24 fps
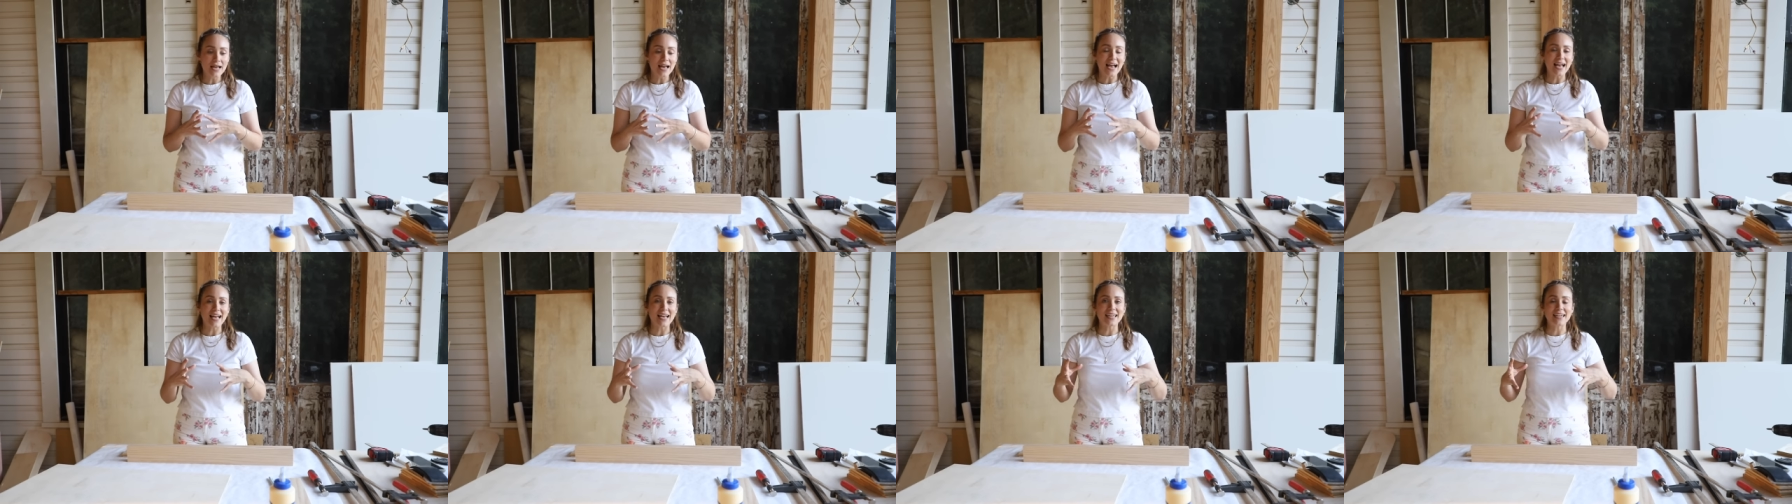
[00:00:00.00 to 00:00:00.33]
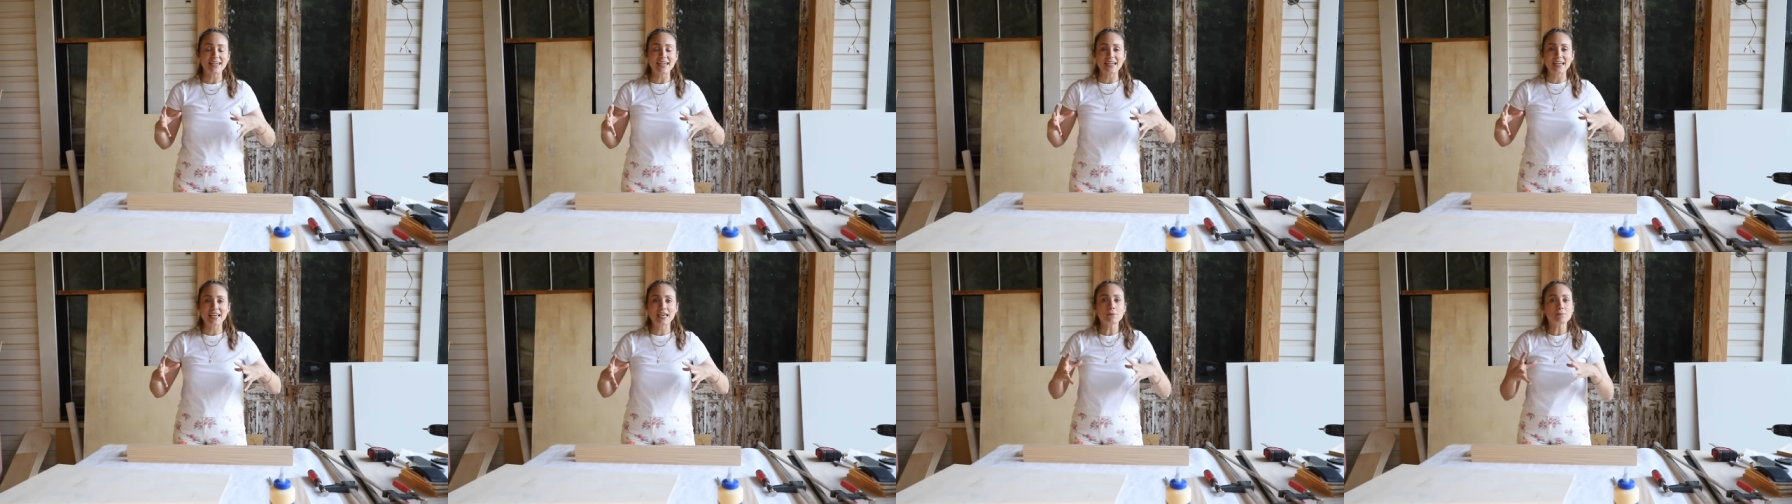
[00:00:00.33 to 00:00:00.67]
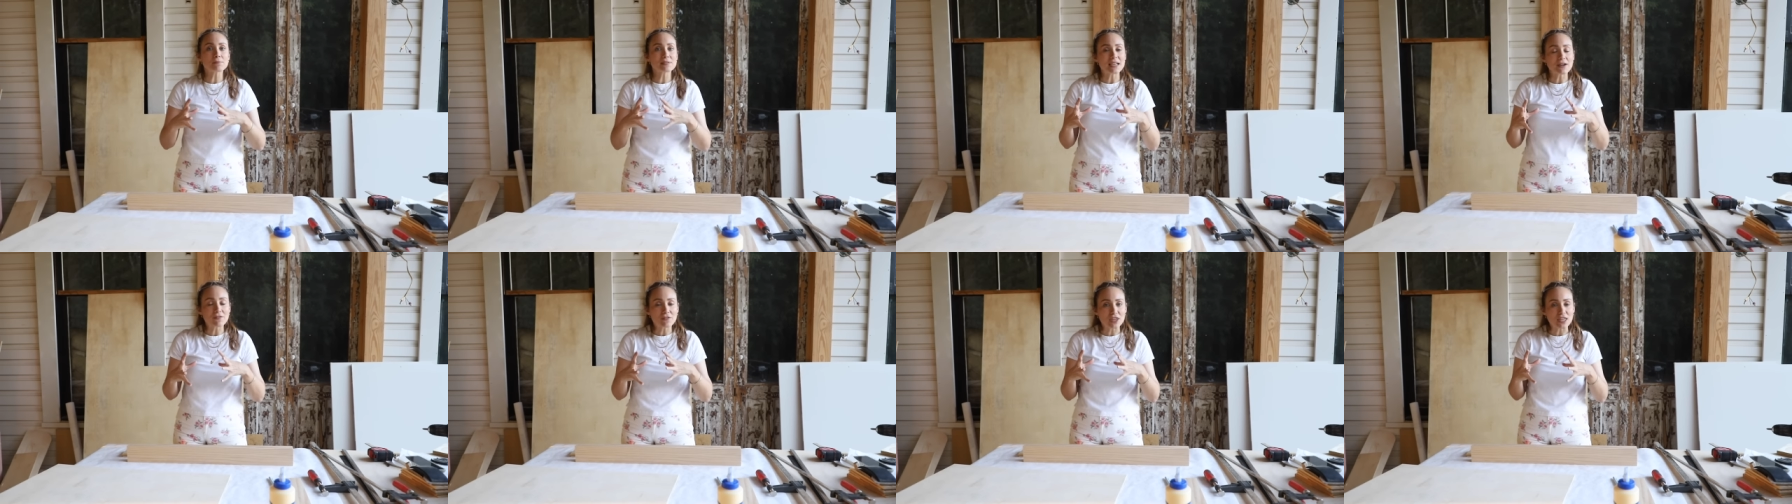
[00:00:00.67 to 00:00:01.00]
And it
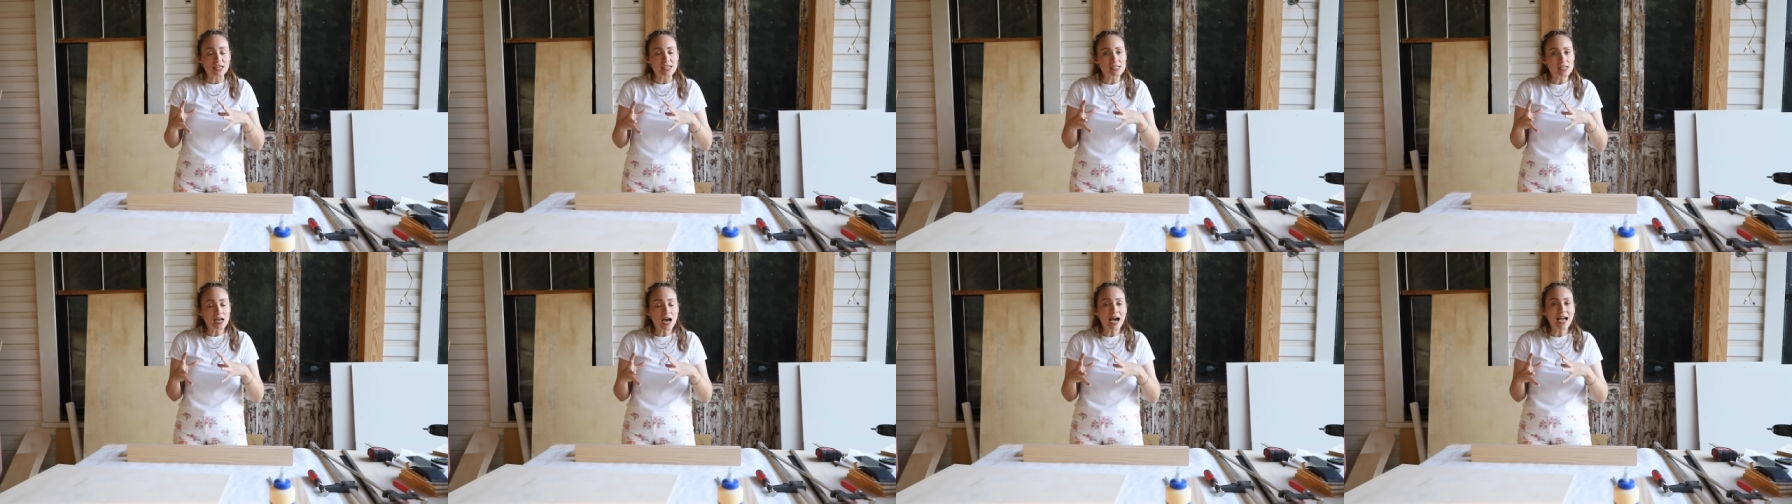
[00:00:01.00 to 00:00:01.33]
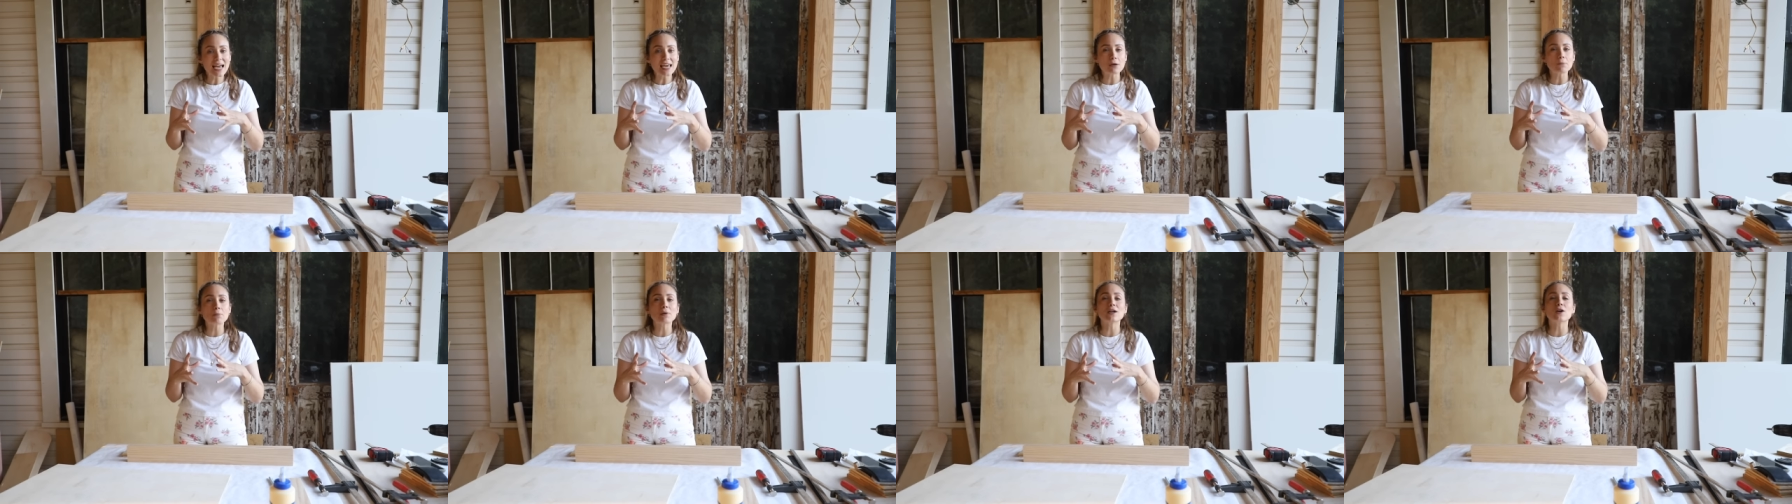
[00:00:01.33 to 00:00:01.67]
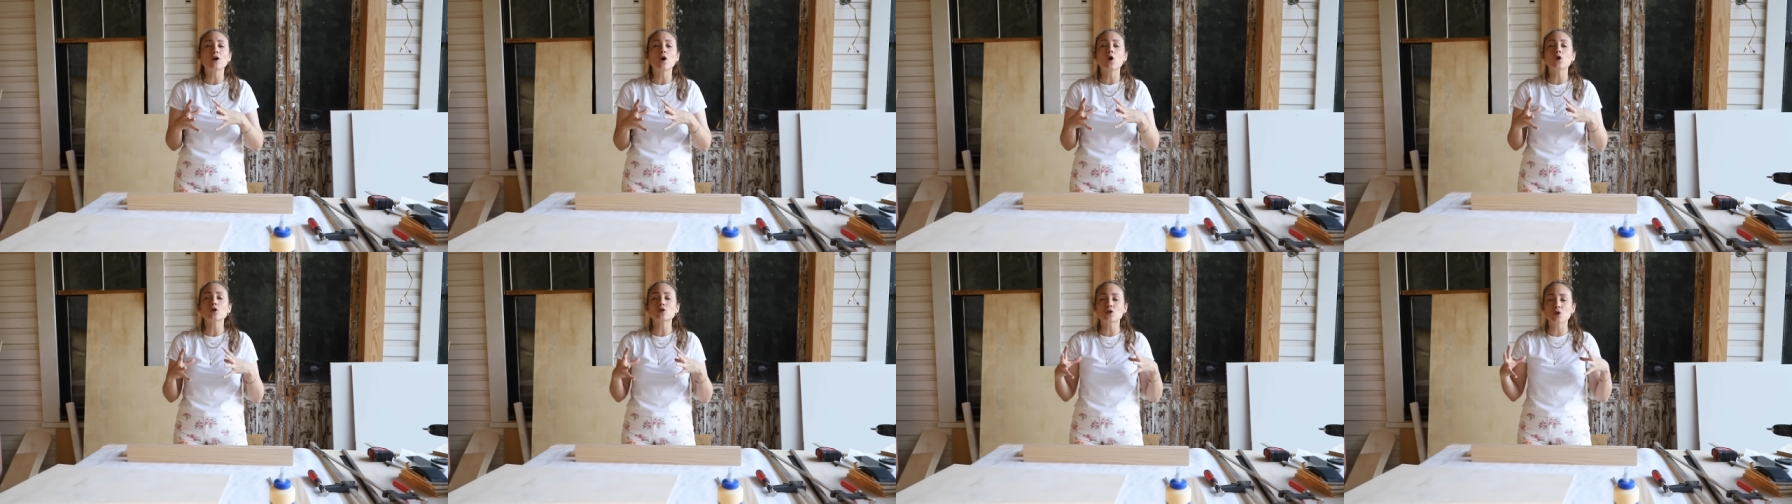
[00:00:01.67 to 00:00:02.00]
keeps everything tight, but it
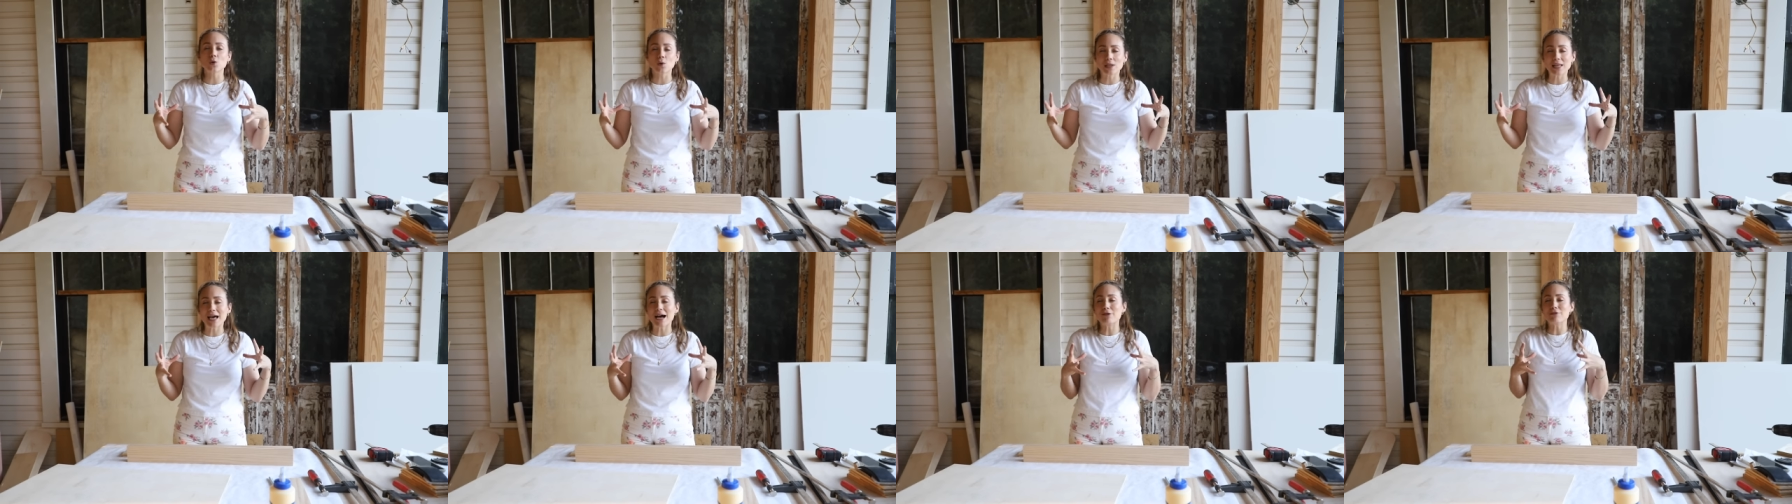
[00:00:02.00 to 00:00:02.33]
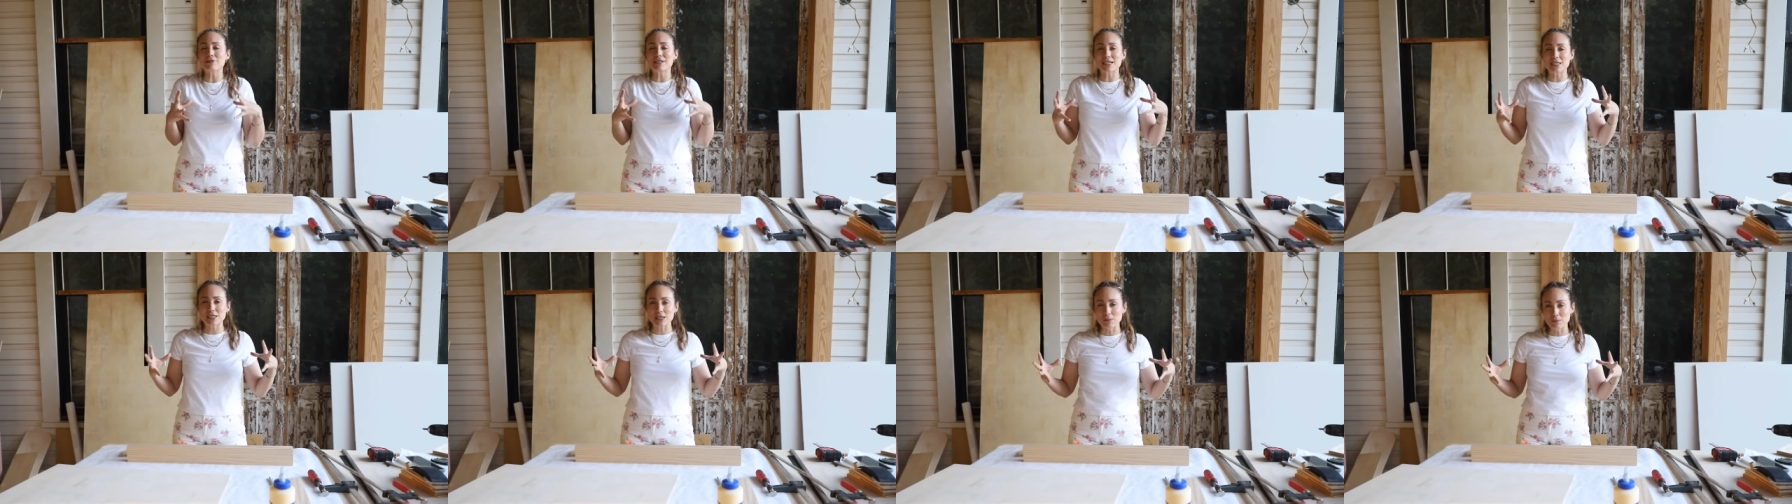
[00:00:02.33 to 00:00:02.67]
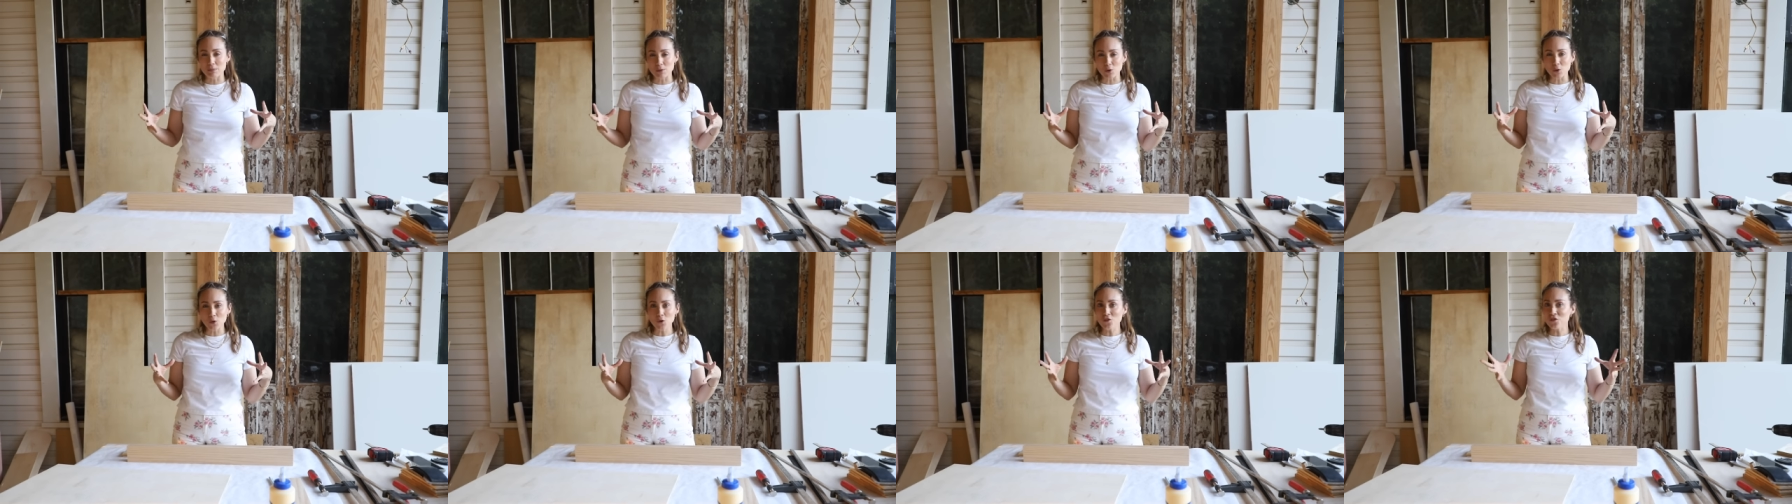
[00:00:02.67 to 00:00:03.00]
also allows it to
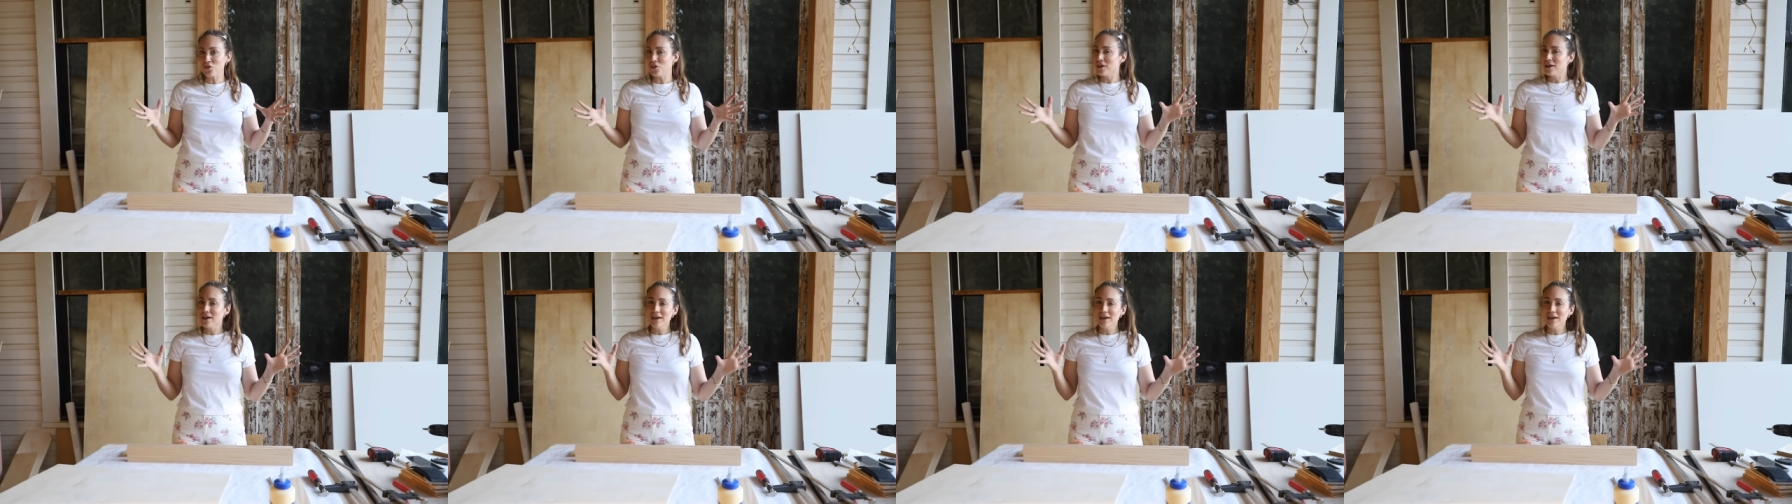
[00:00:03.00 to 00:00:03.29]
move.